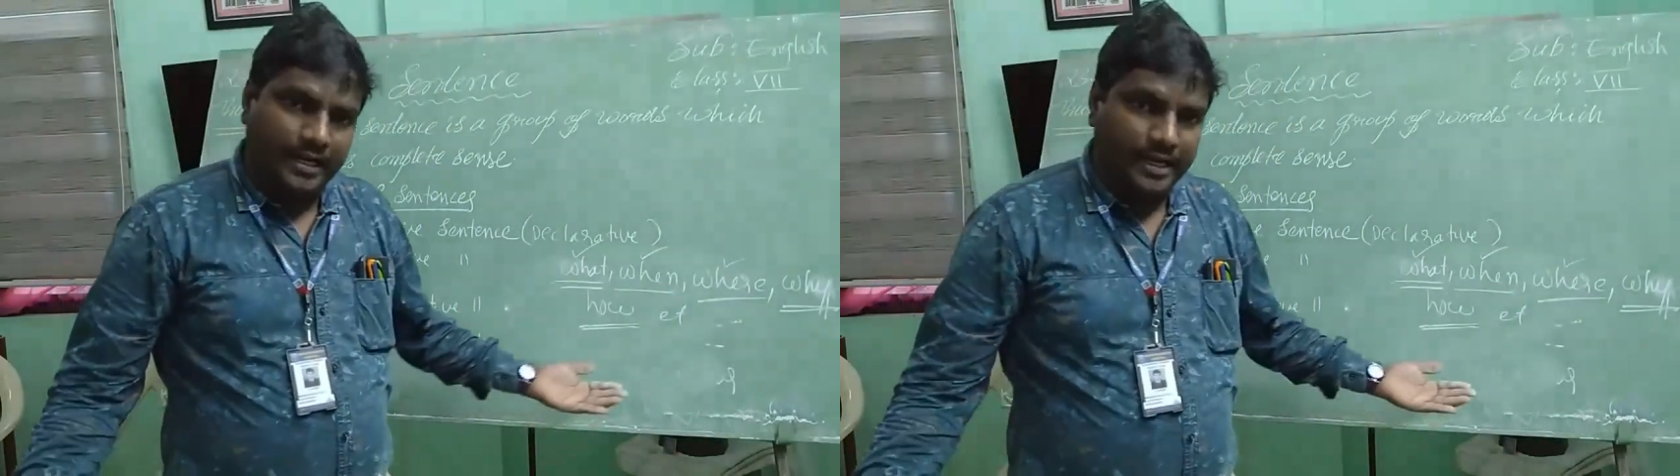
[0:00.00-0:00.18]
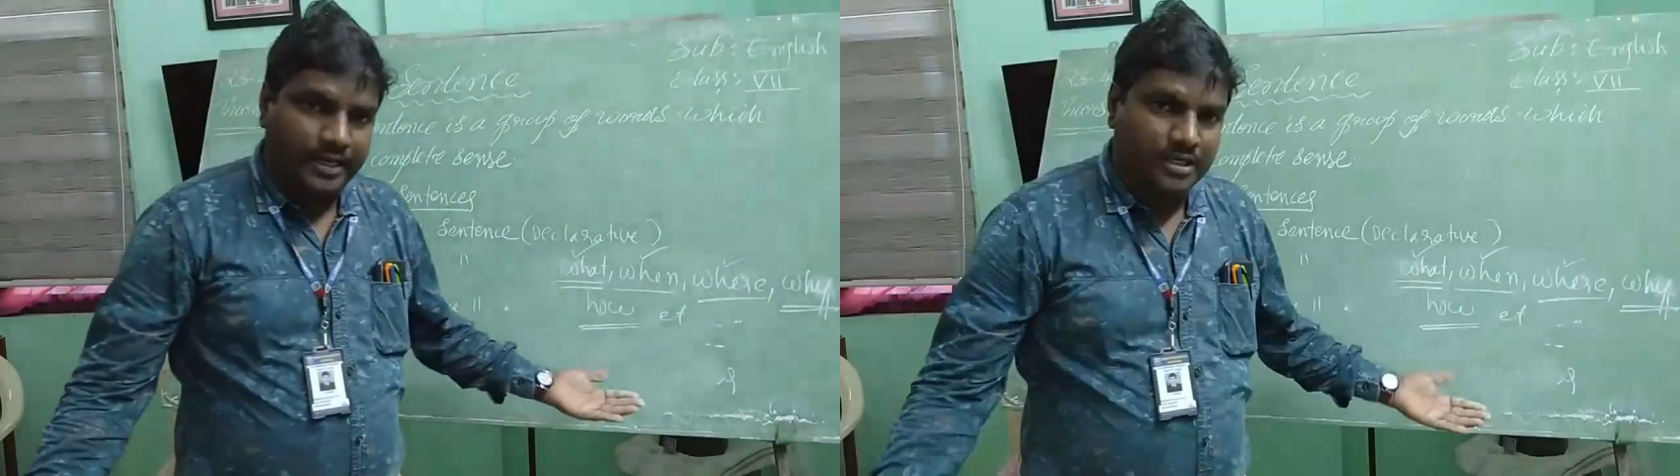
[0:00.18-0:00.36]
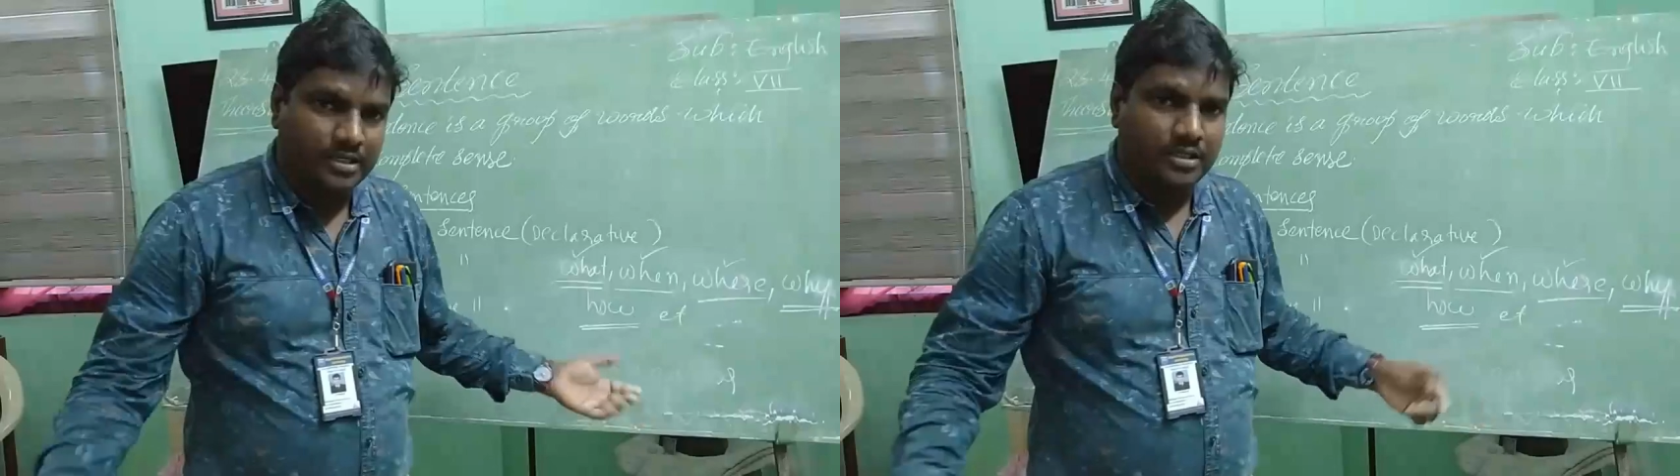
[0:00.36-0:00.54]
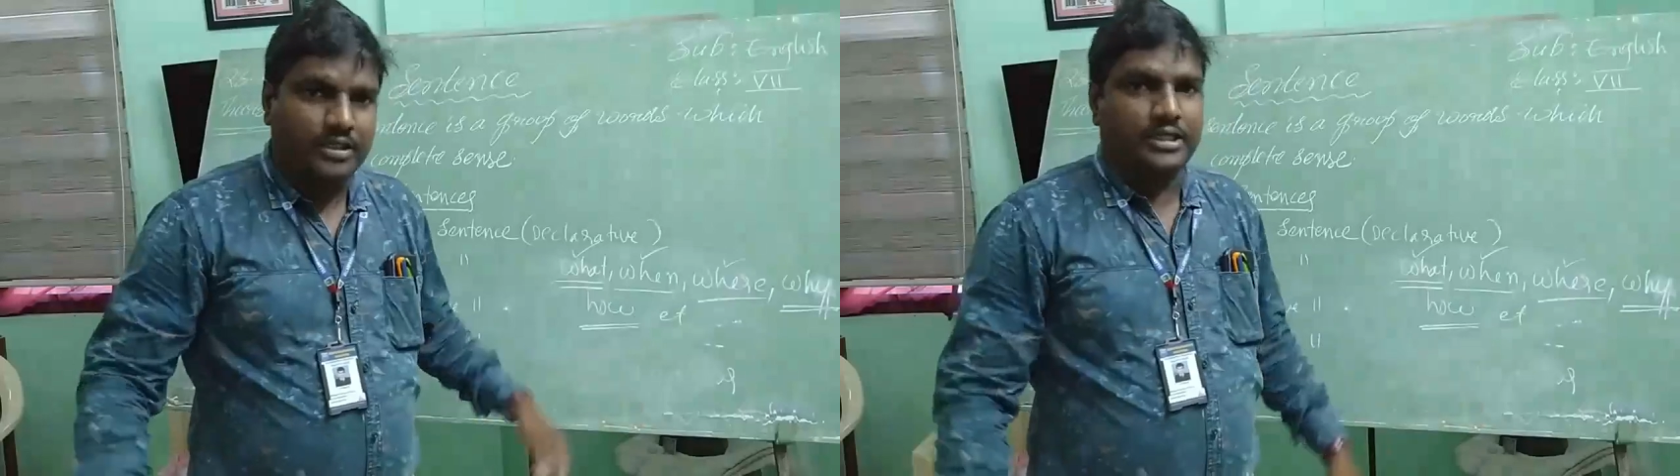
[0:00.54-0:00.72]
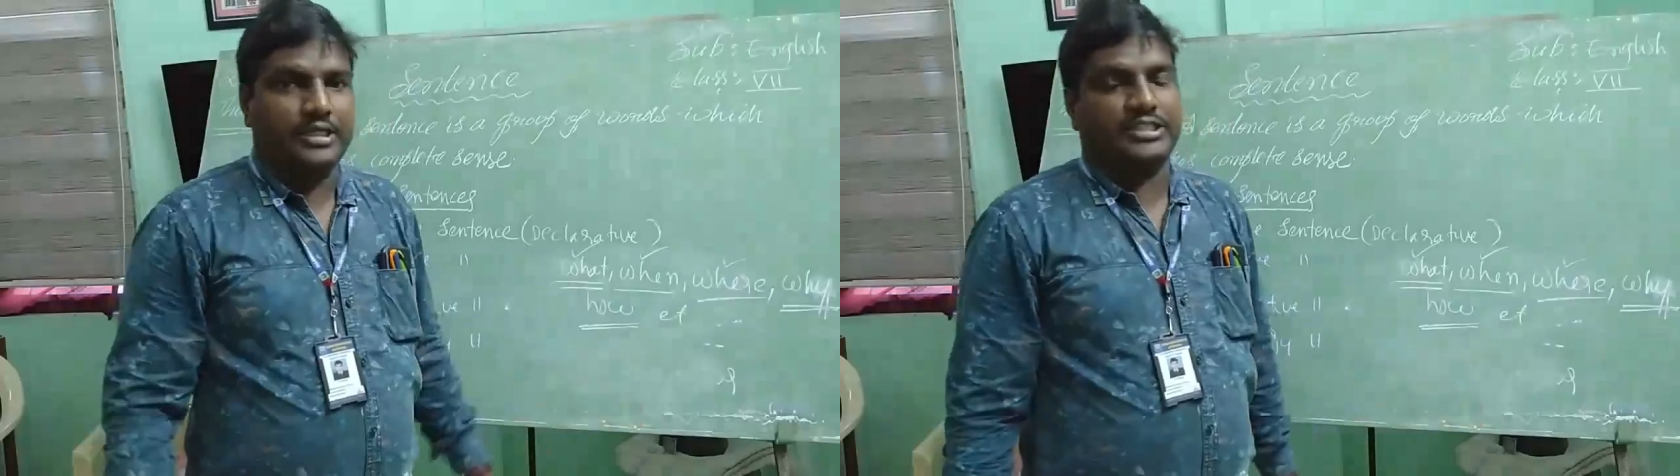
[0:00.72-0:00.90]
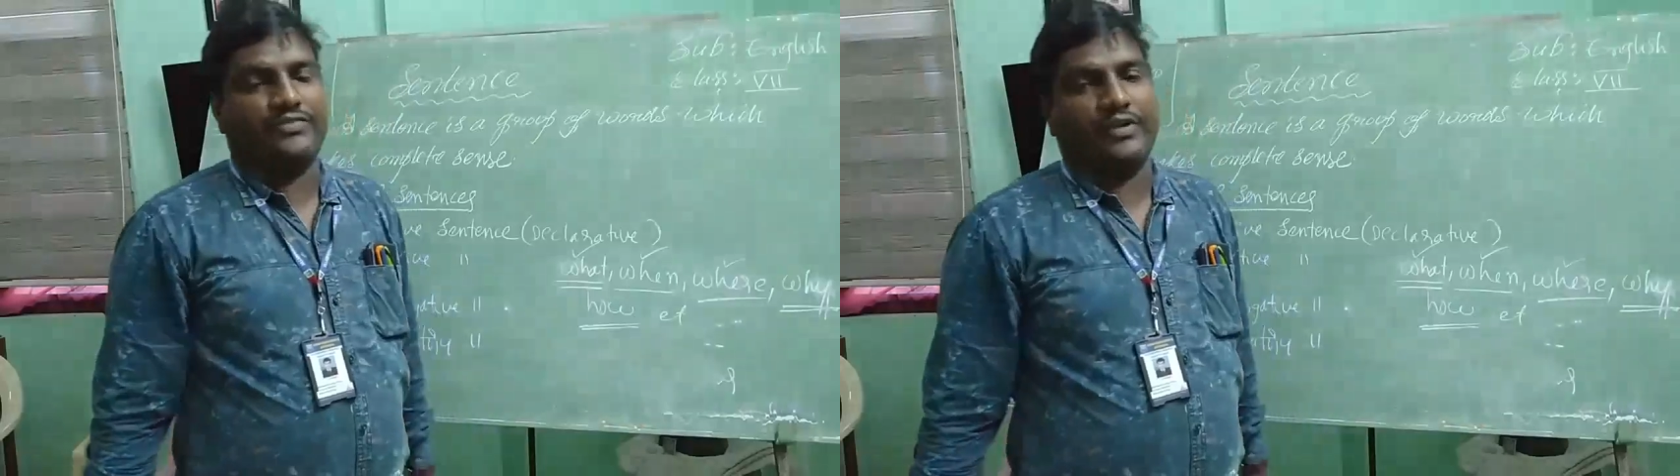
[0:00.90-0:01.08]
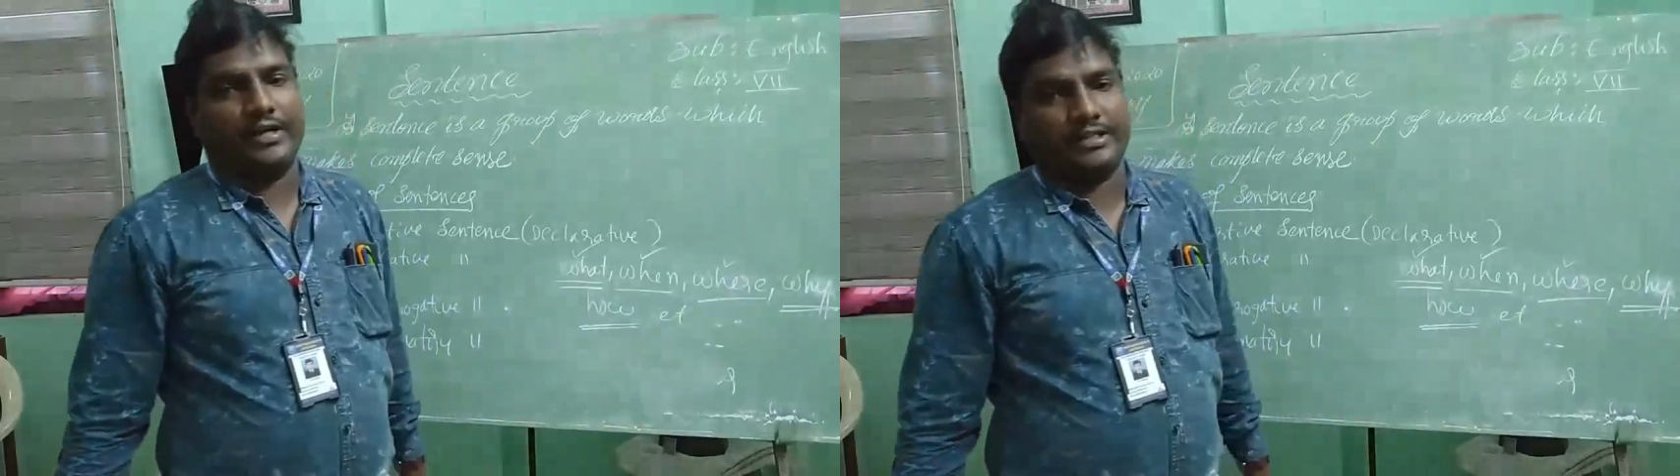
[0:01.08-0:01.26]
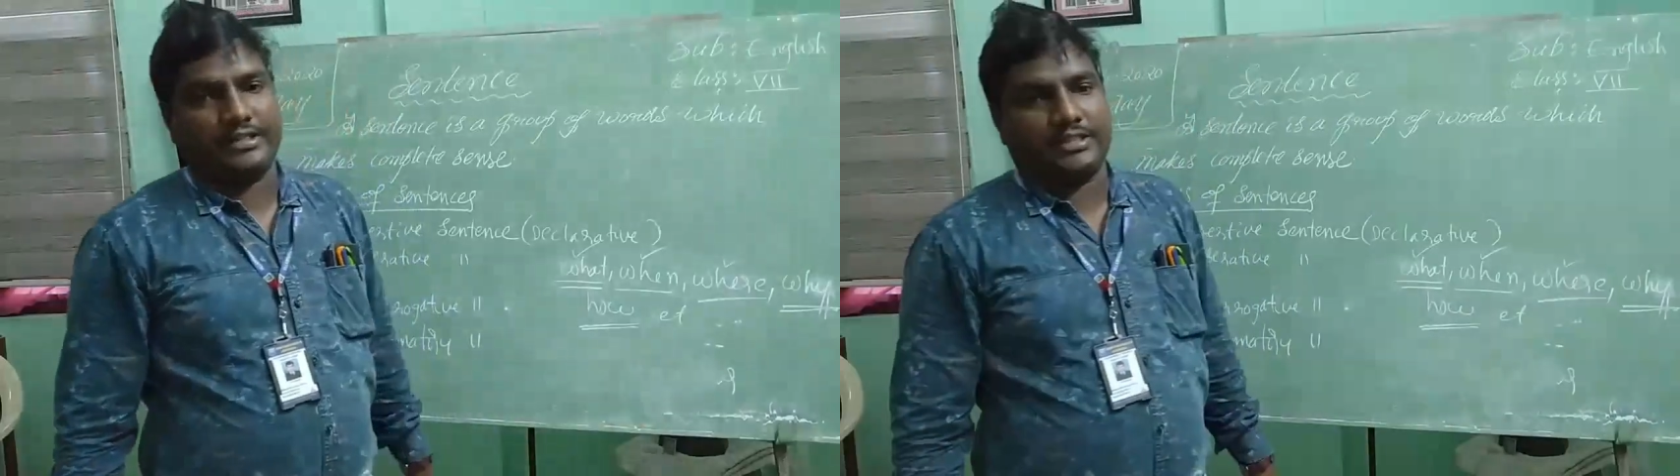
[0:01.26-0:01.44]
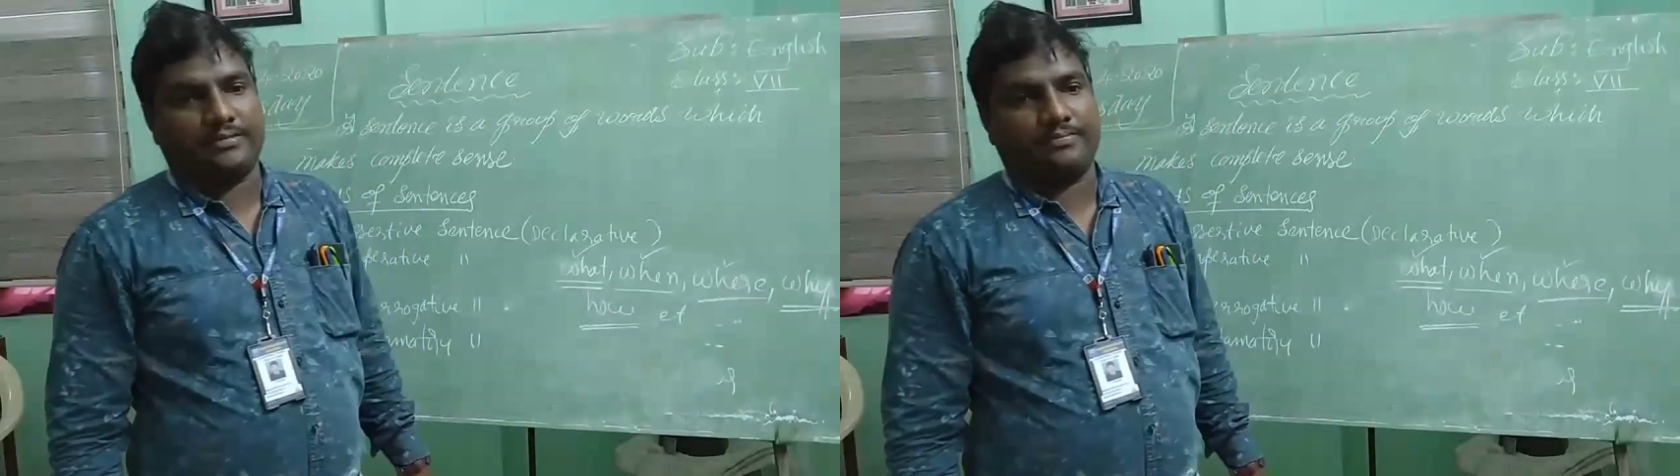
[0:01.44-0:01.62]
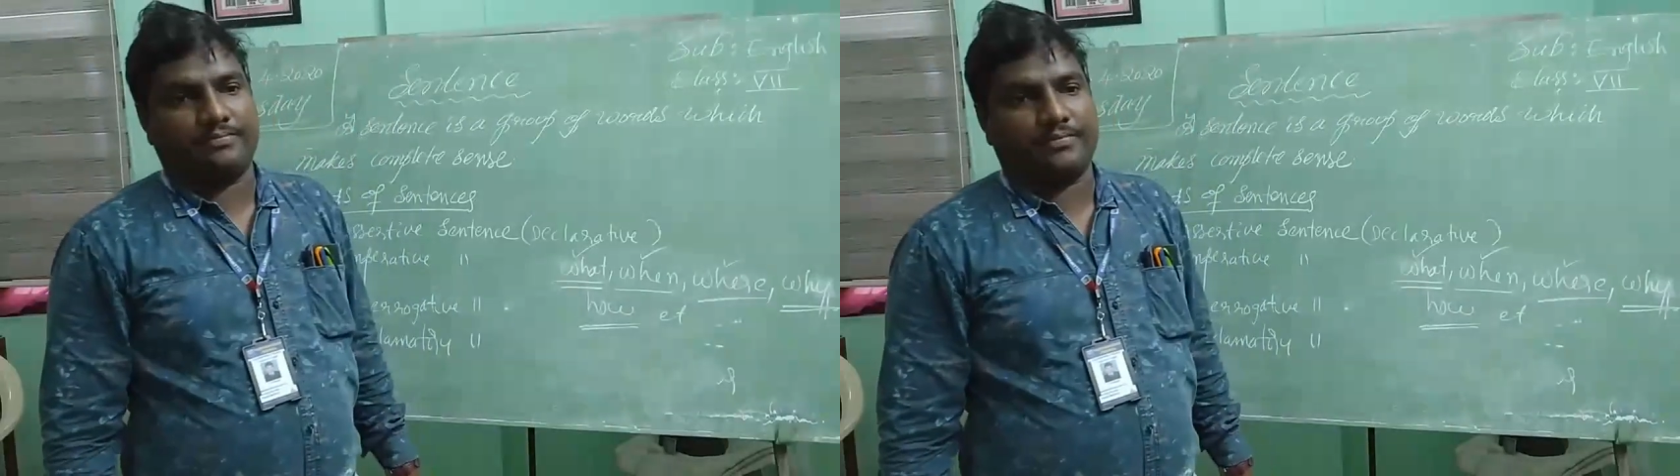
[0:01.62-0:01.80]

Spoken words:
like sweets.